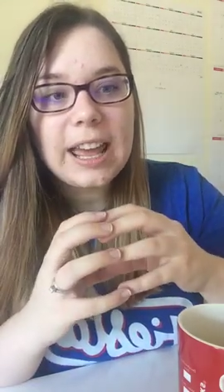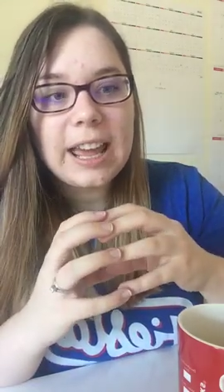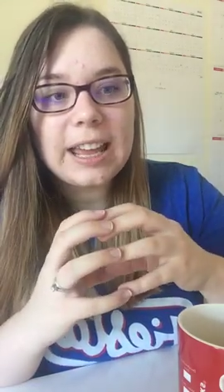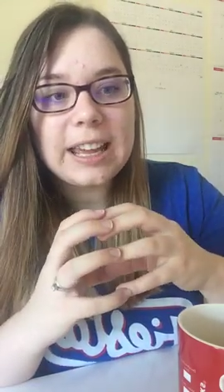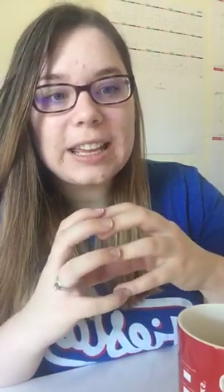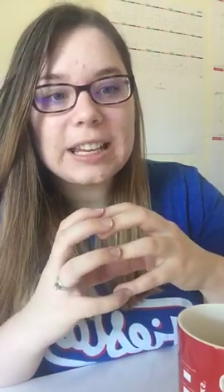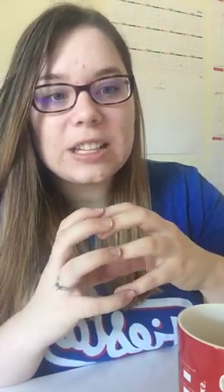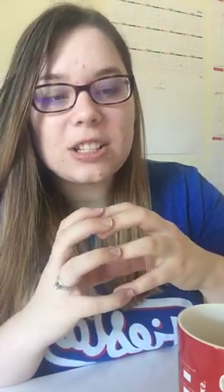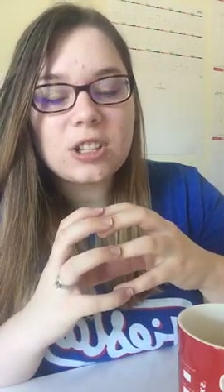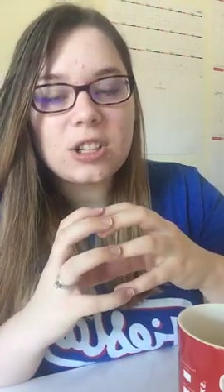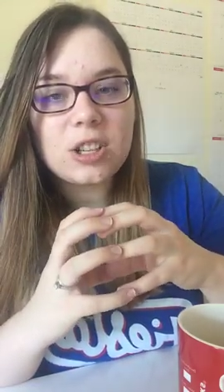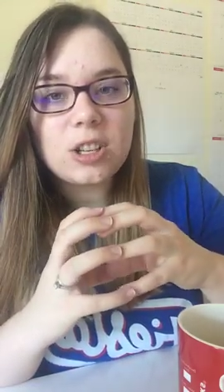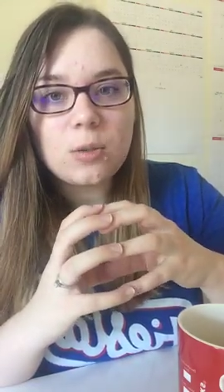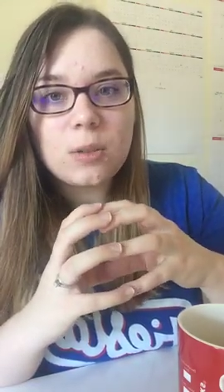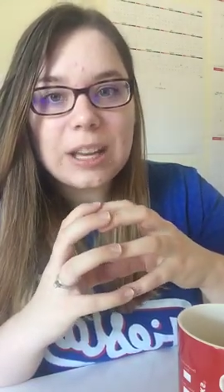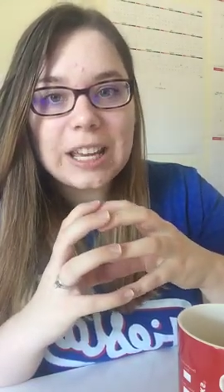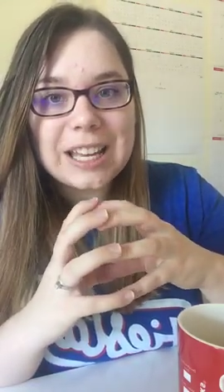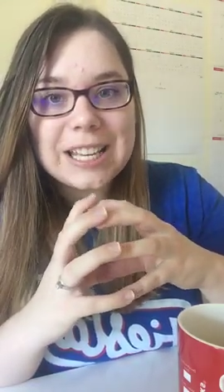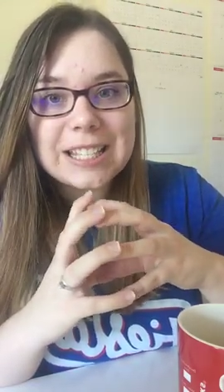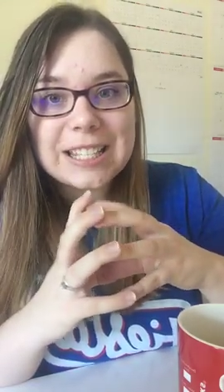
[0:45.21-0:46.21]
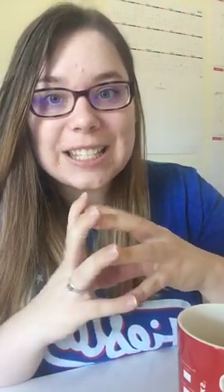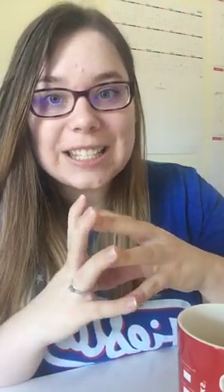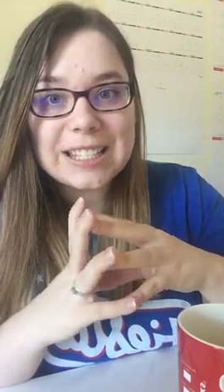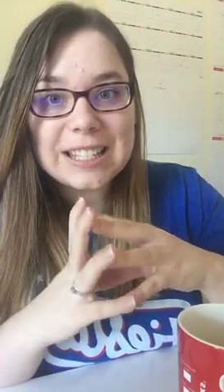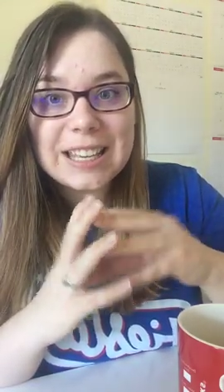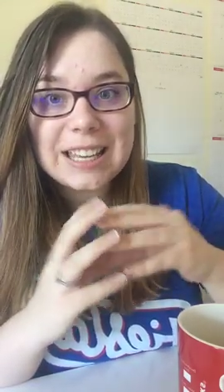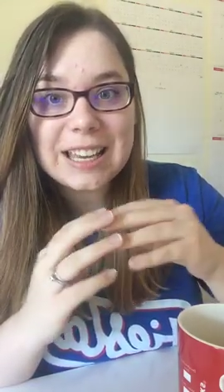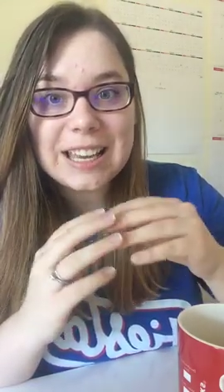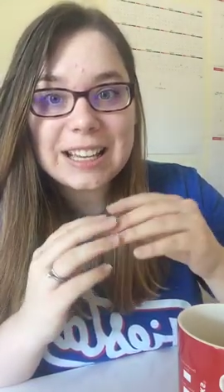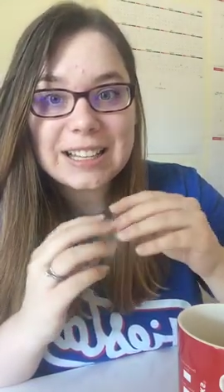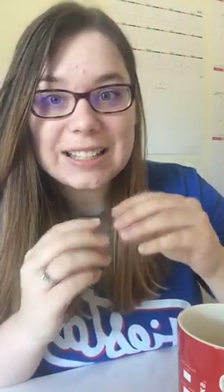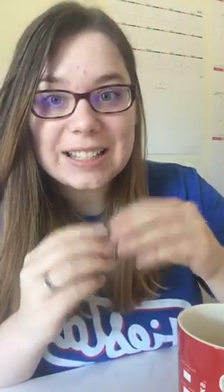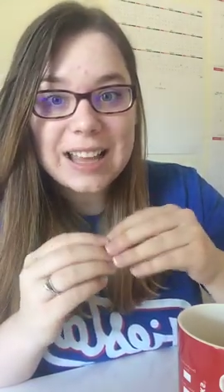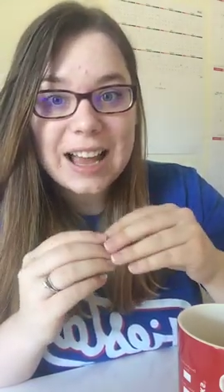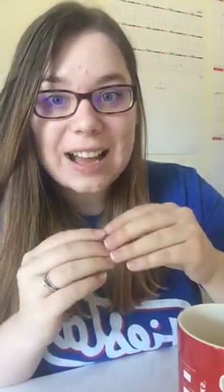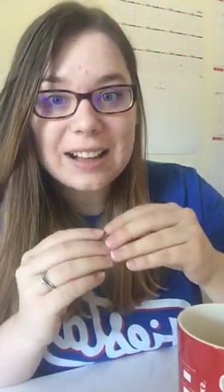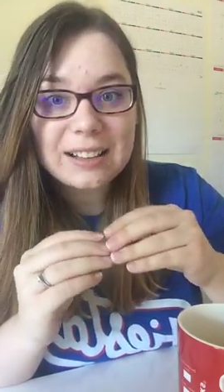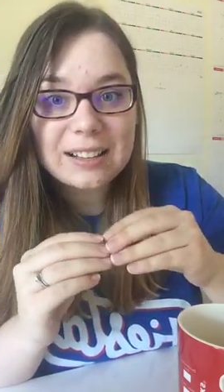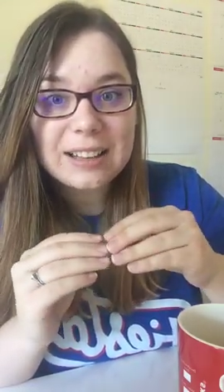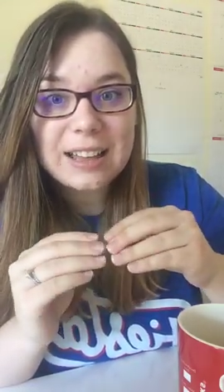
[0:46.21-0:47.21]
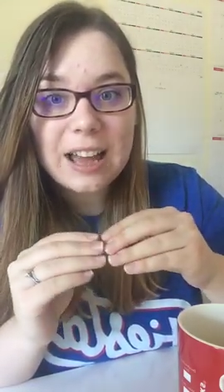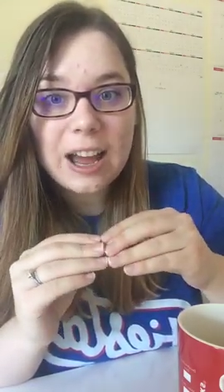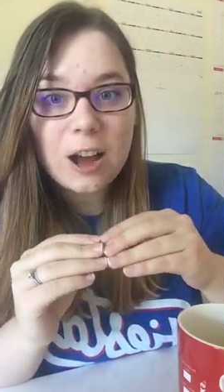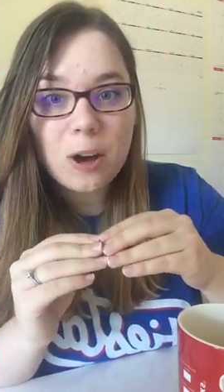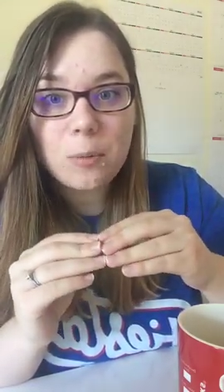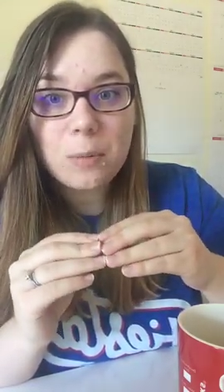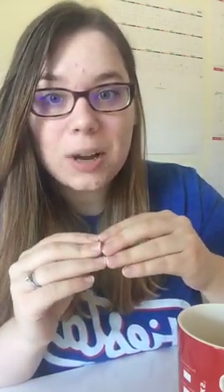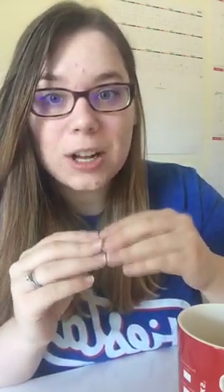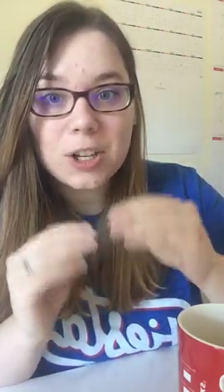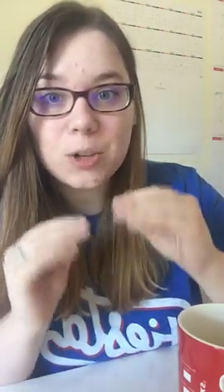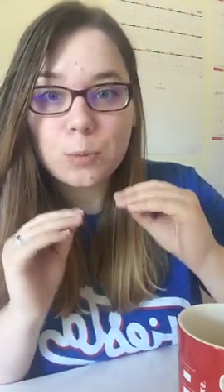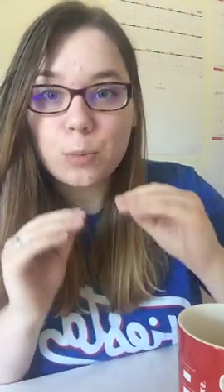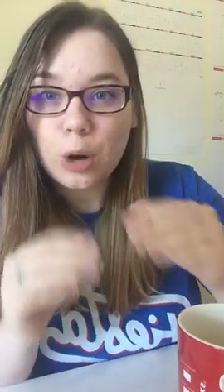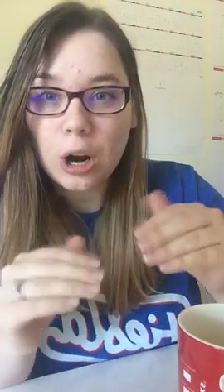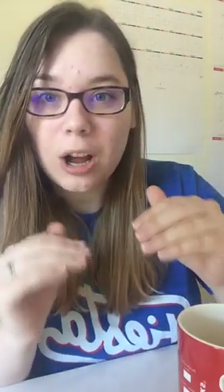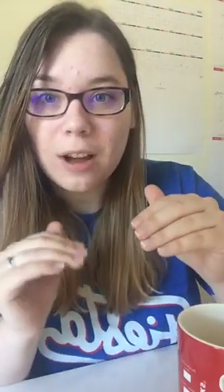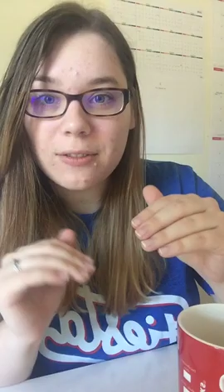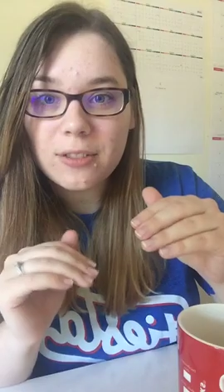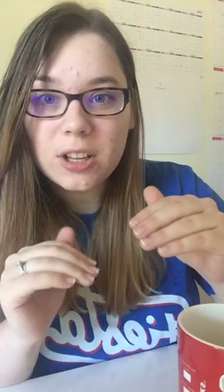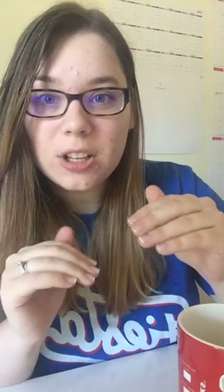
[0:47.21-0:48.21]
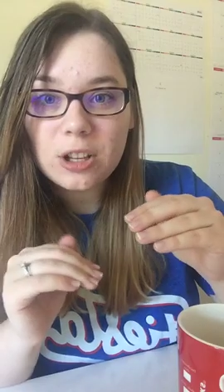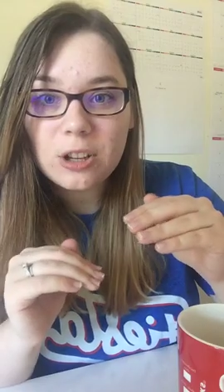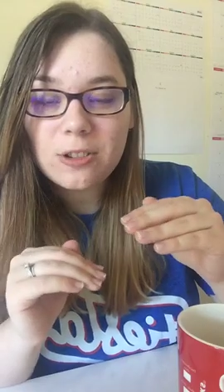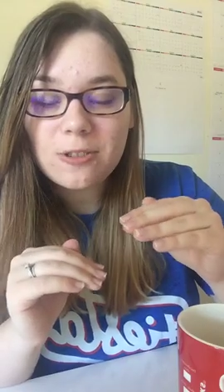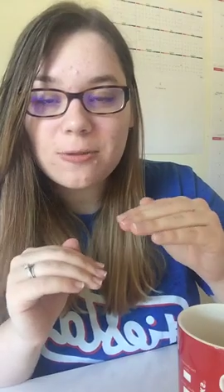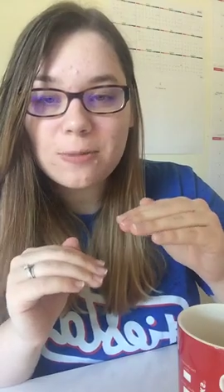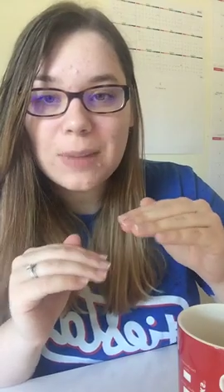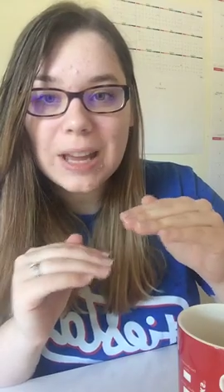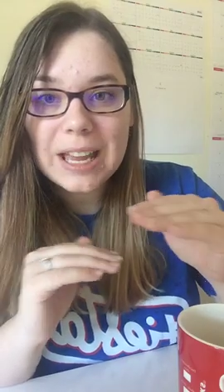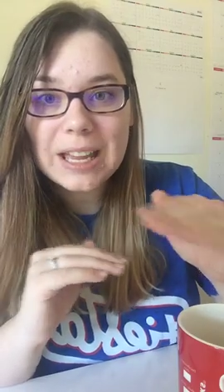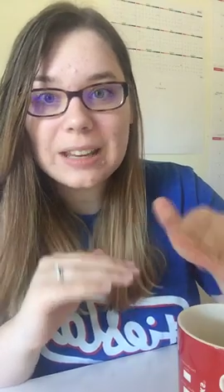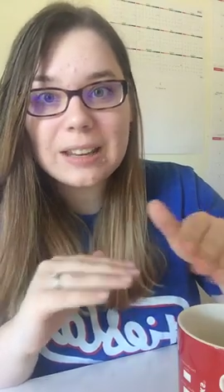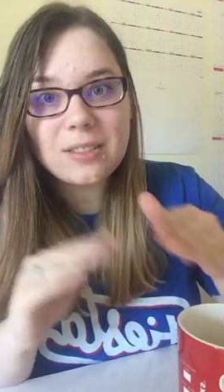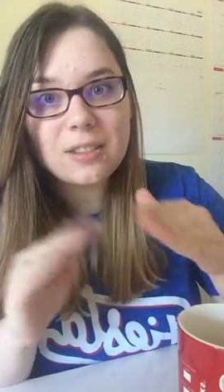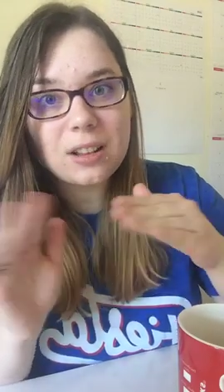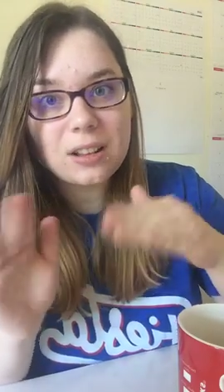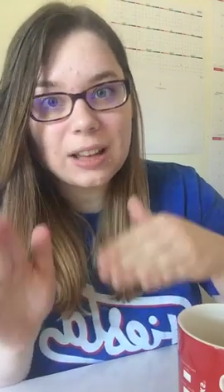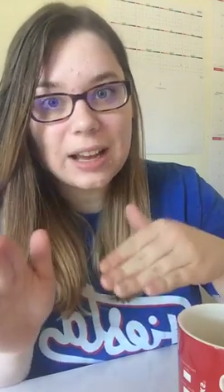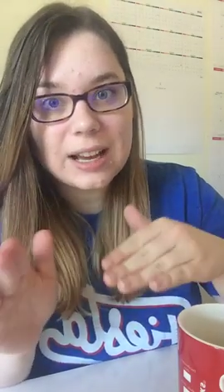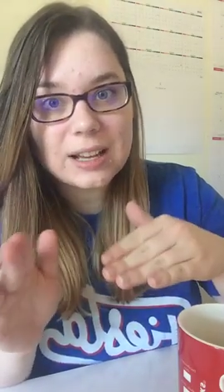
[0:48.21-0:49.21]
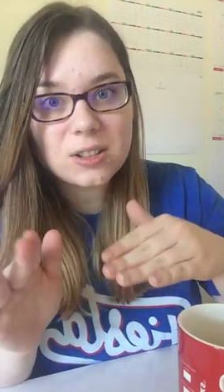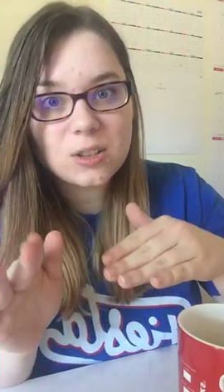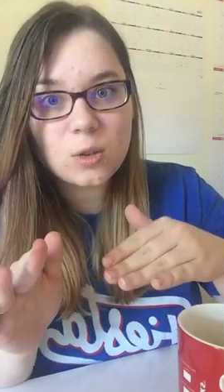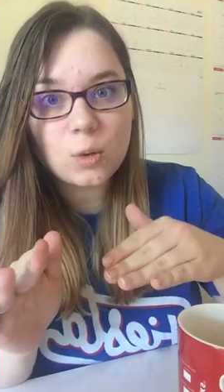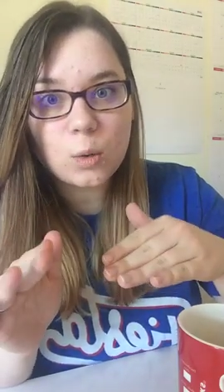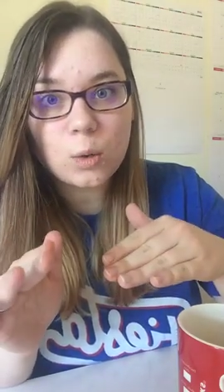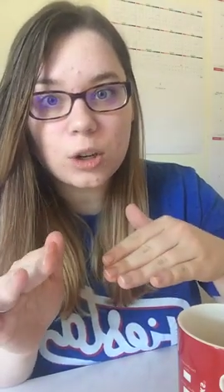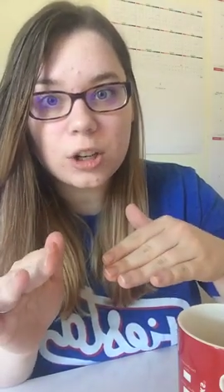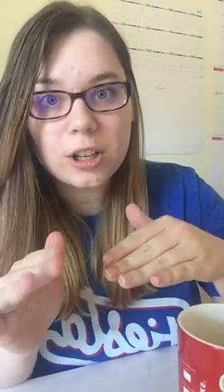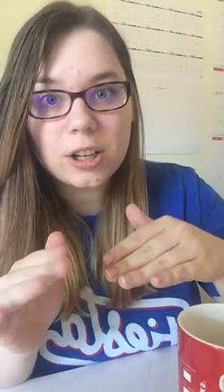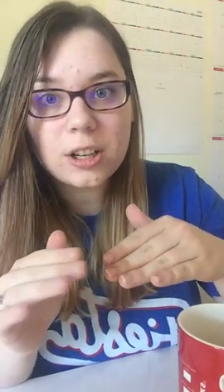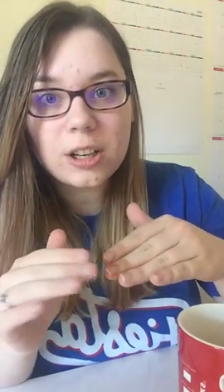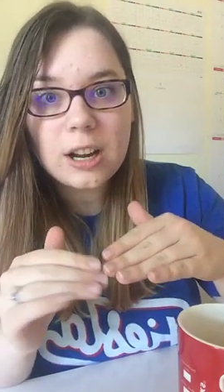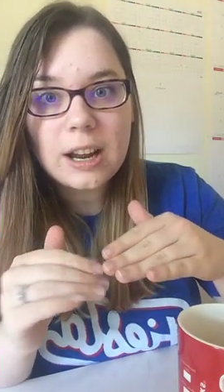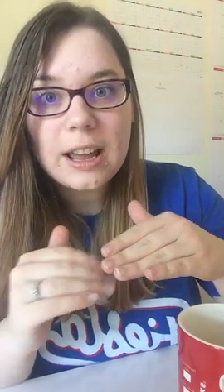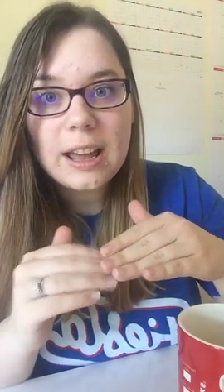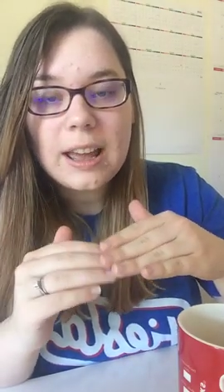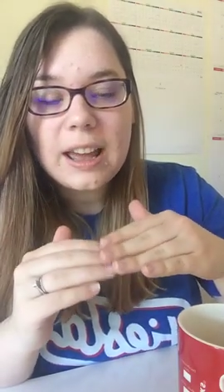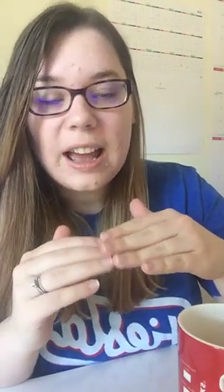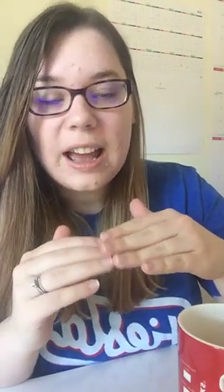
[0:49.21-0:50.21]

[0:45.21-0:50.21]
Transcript: and you can see exactly how much profit you've made in the last quarter,